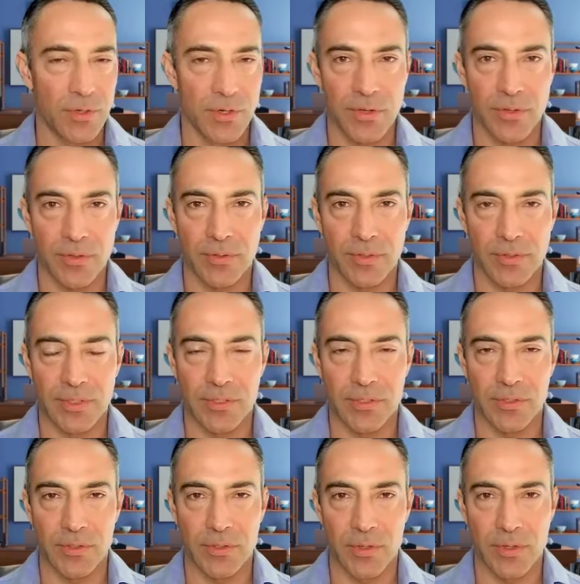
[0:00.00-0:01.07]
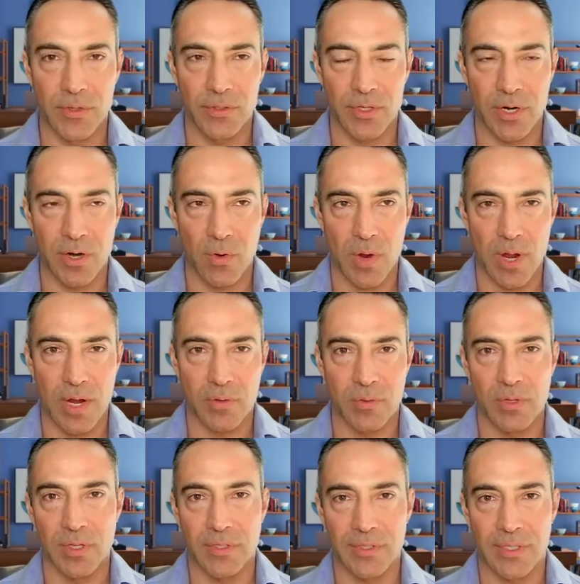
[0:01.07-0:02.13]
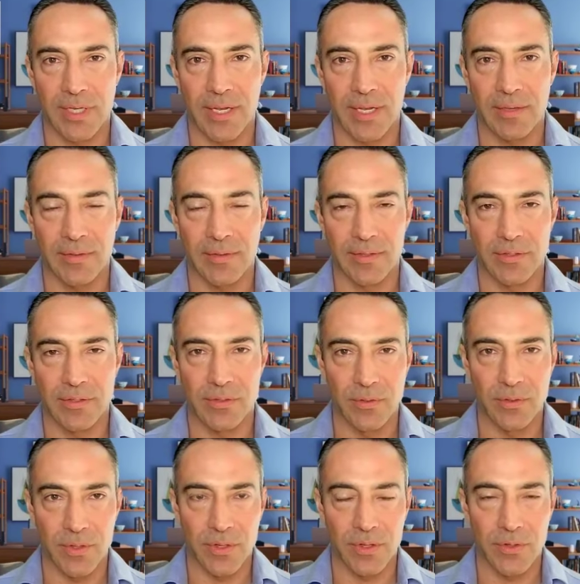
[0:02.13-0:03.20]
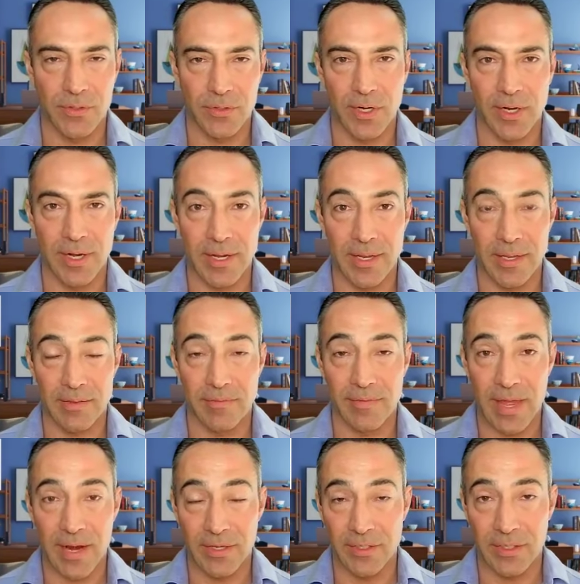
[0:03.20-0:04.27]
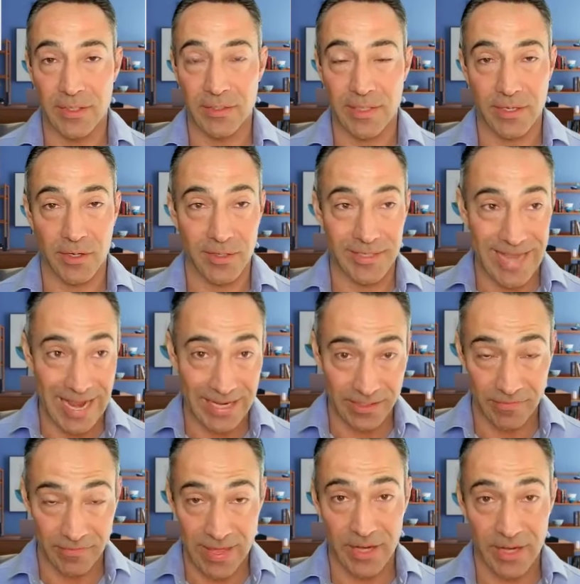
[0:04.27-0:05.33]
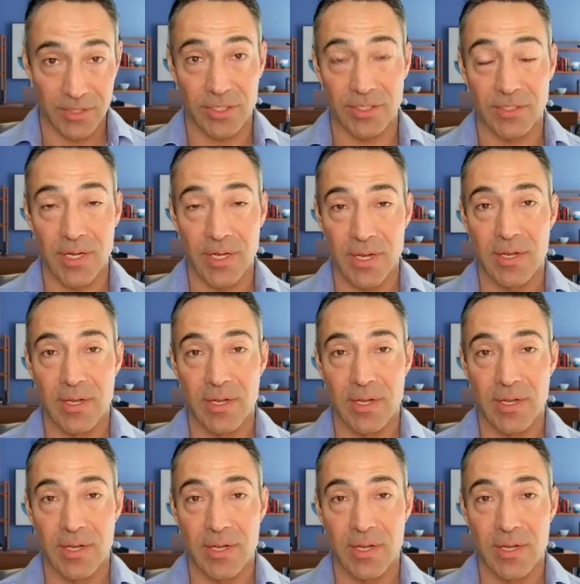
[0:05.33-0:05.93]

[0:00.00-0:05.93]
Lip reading: you start acquiring real estate, the sooner you start getting advantages, like your tax advantages,